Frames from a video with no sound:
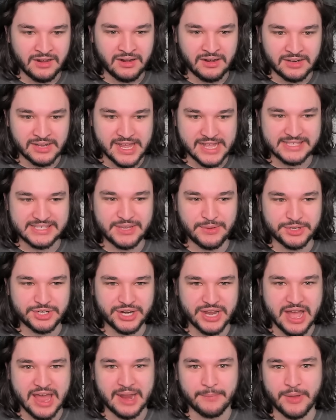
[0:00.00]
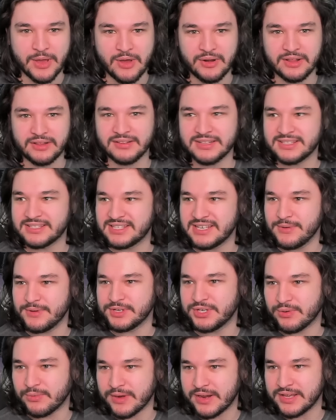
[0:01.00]
Let's see what you got, opponent. Let's see
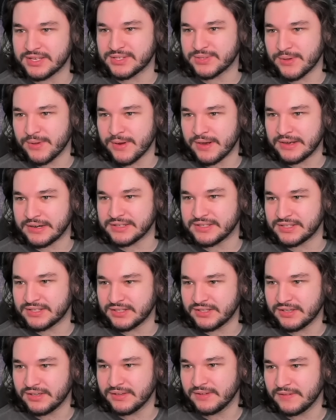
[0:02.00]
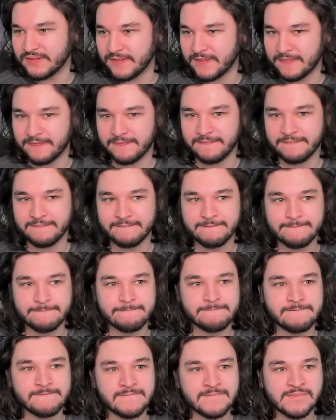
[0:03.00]
what you resource.
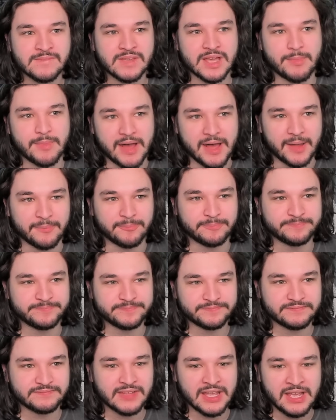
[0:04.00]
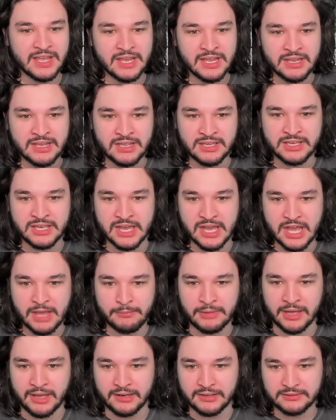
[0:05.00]
Come on. Come on.